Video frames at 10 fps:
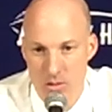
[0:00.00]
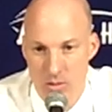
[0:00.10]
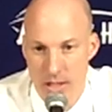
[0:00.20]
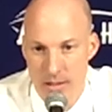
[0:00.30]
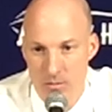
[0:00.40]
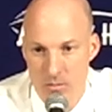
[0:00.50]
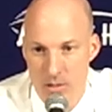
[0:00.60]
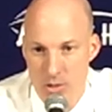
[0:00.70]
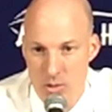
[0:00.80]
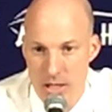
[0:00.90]
you get,
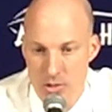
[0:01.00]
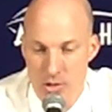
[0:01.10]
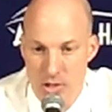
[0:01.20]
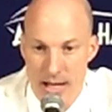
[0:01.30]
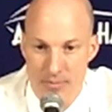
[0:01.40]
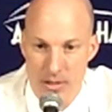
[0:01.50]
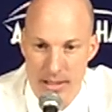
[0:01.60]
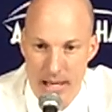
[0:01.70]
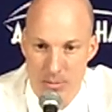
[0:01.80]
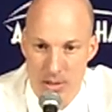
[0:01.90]
that's what, as I said after
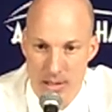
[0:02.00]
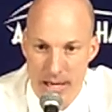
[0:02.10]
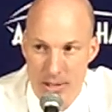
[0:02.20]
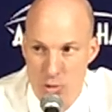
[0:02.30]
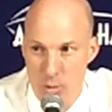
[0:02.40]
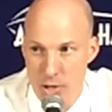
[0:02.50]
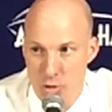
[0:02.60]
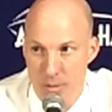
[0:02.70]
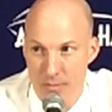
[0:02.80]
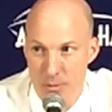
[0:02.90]
the game the other night, it's a
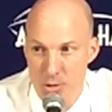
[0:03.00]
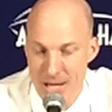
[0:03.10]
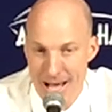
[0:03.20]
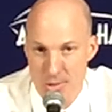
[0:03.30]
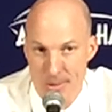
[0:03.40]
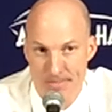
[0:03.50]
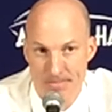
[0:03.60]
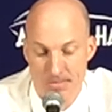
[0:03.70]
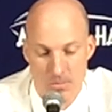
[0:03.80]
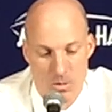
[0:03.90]
recipe for disaster.
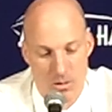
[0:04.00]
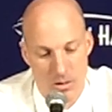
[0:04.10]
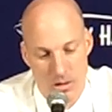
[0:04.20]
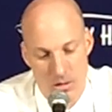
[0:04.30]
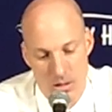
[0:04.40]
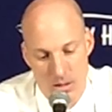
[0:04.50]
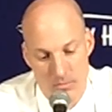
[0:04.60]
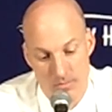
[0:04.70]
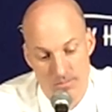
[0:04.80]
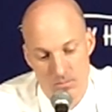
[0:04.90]
And
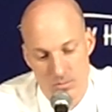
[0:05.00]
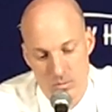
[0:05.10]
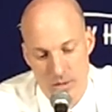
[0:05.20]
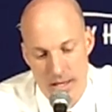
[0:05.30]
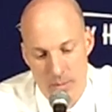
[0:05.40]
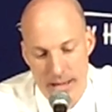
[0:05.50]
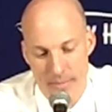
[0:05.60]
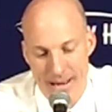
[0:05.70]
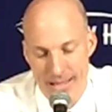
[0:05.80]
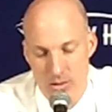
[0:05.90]
today we
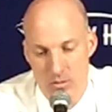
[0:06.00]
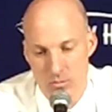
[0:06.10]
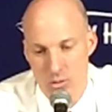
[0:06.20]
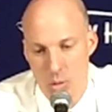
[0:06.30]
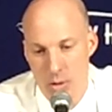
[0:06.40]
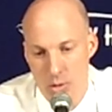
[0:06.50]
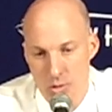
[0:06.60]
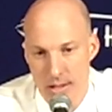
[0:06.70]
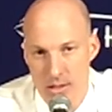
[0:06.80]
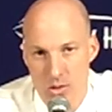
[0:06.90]
got back to doing
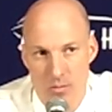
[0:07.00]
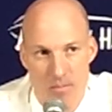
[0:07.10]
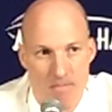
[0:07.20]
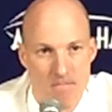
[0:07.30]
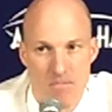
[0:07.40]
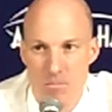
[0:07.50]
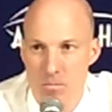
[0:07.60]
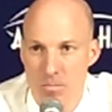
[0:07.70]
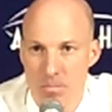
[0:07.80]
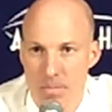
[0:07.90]
those things. So did